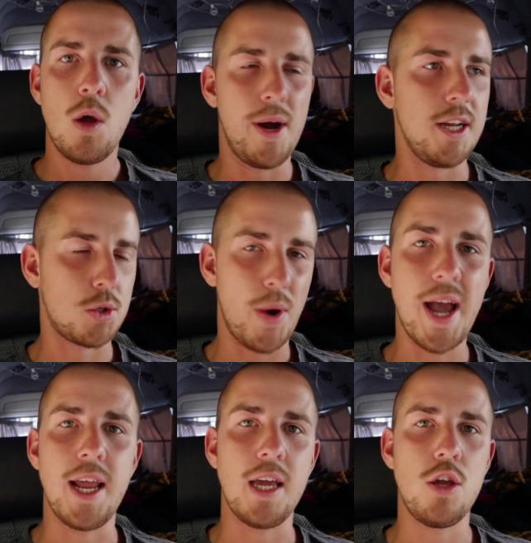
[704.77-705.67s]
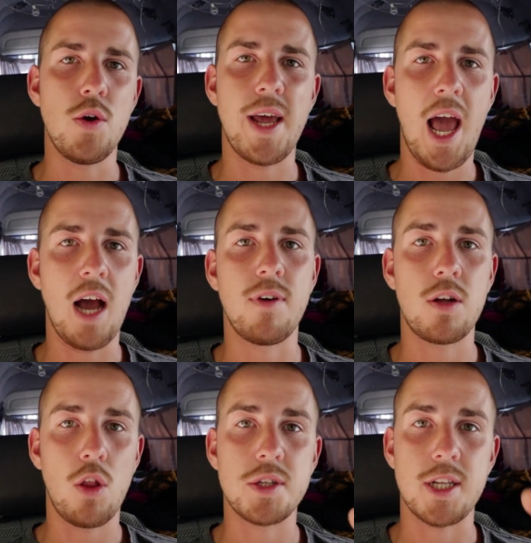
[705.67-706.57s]
when it's raining, you can have a
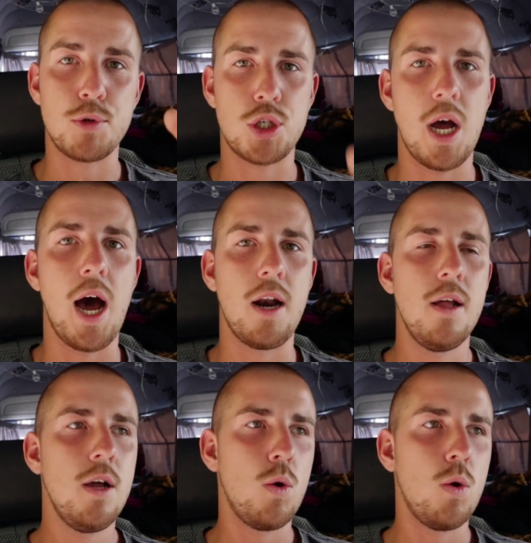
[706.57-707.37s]
close-up shot